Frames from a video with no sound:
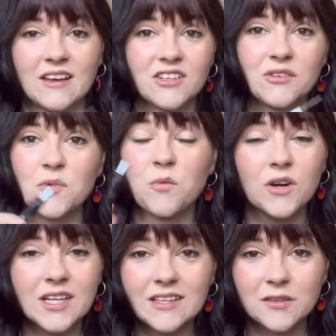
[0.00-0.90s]
I don't know what
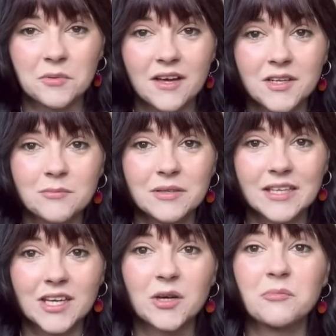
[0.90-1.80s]
it is about an
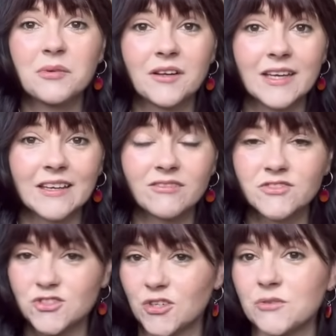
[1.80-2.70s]
unpicker, but I
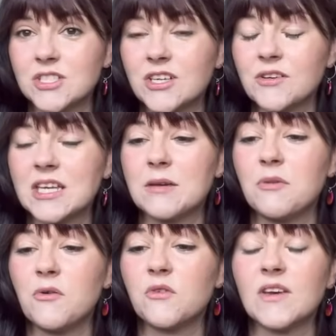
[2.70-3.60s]
struggle to keep
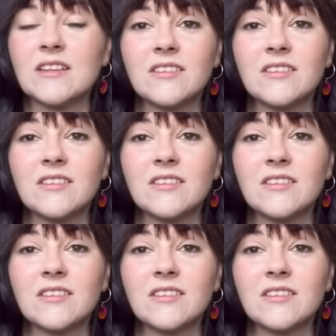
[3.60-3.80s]
hold of it.